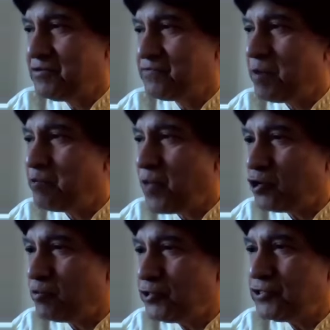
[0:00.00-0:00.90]
From
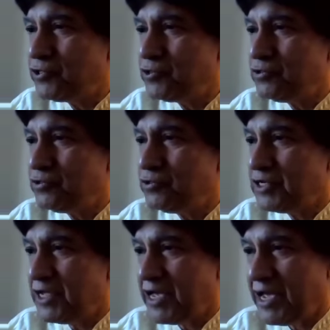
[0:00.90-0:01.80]
Bangabandhu
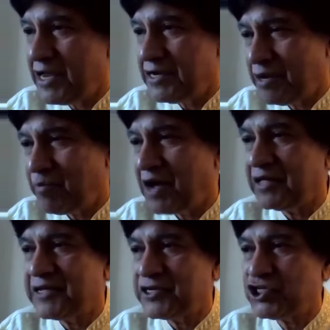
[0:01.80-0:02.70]
and the
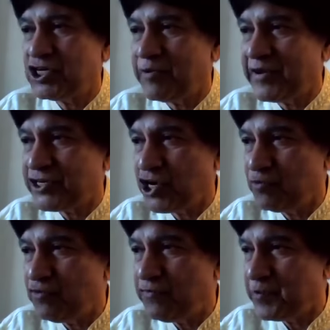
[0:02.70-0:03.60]
Bangladesh Liberation
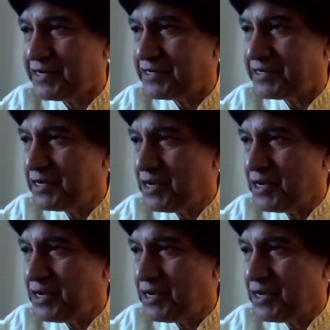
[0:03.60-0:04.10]
Movement,